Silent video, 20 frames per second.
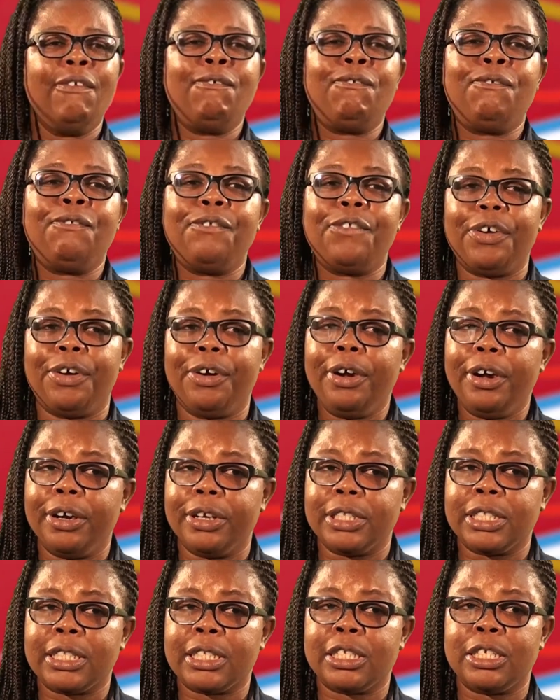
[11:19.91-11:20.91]

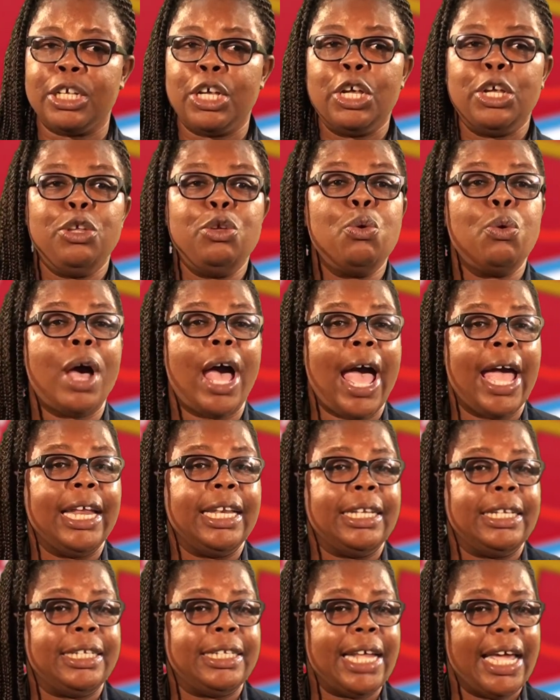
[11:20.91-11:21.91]
first you
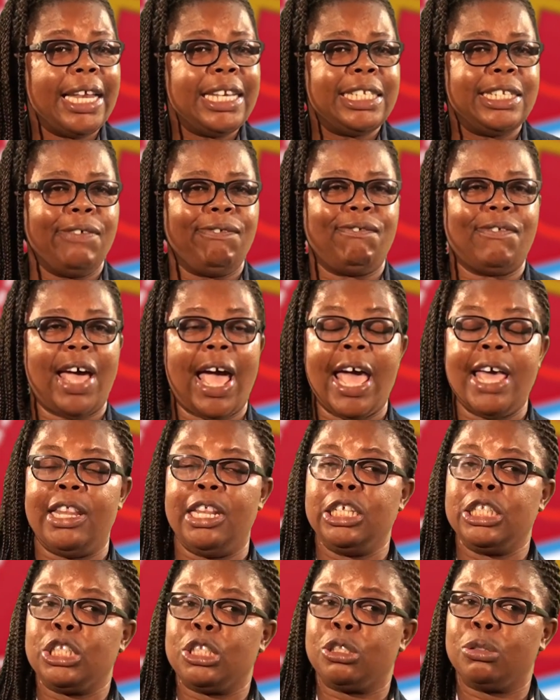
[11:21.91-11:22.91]
identify
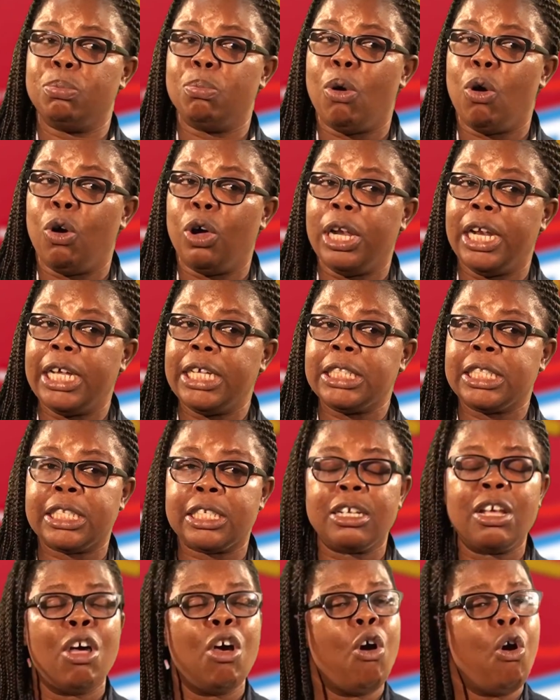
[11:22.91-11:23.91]
the smallest